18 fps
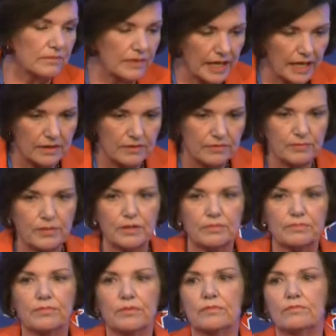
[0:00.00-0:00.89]
out of
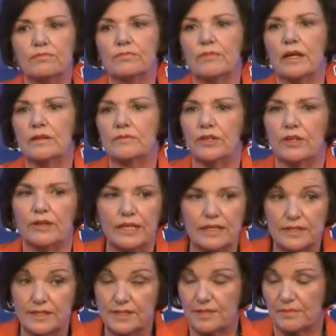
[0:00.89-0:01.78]
my you know, get
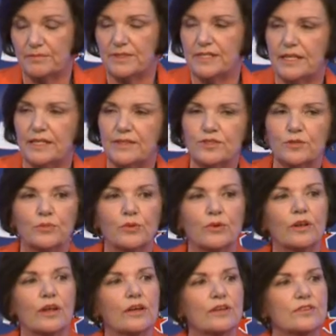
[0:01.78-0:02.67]
into some sensible
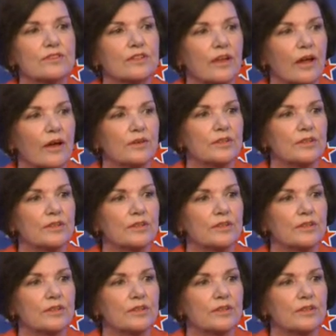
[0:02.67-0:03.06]
clothes to go